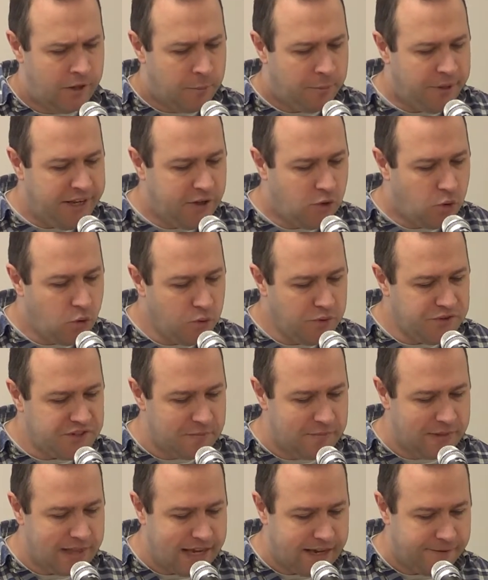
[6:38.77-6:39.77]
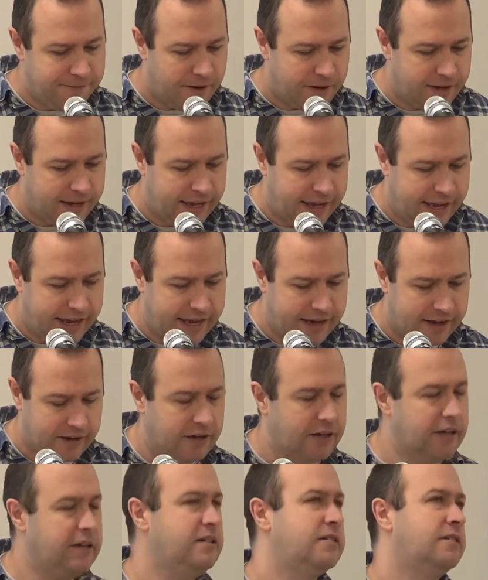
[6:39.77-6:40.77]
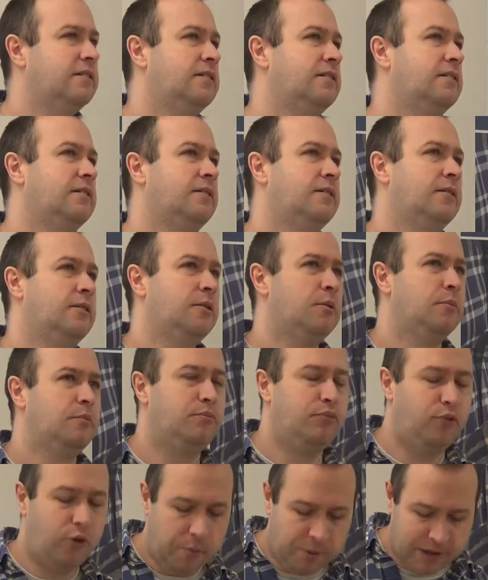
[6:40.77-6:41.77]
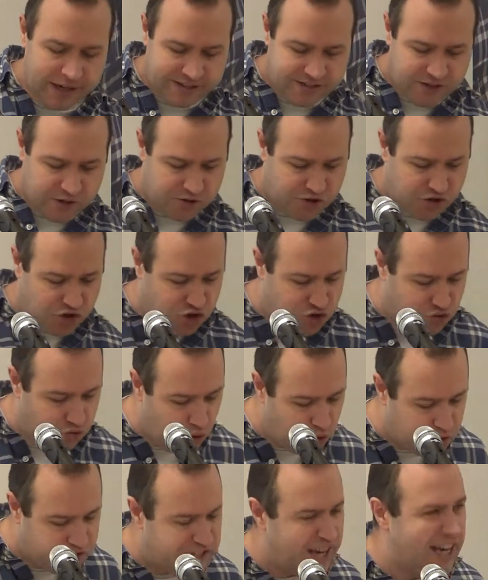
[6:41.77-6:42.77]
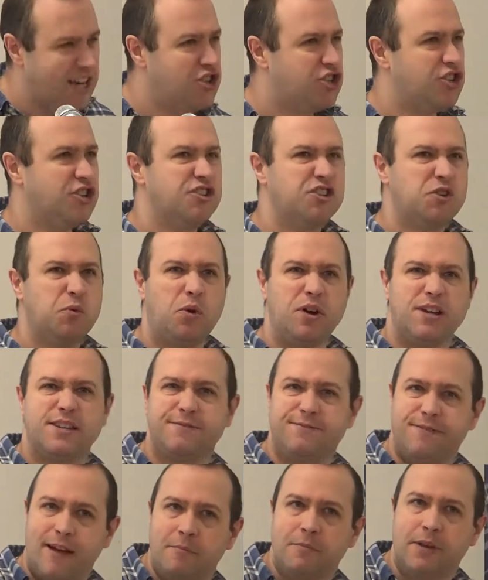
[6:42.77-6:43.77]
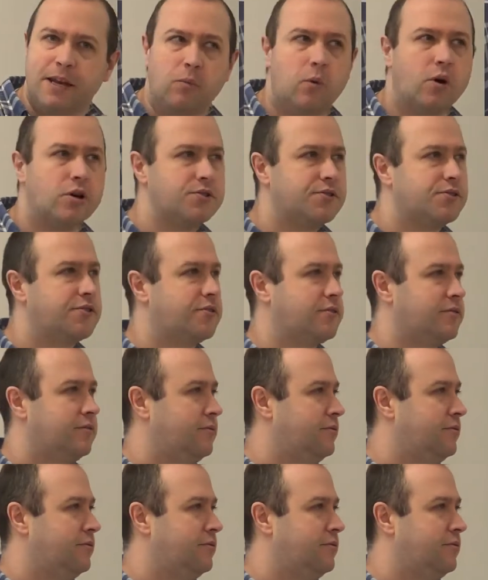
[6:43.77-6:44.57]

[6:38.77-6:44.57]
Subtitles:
But he calls him Levi here, probably to draw attention to what his family was.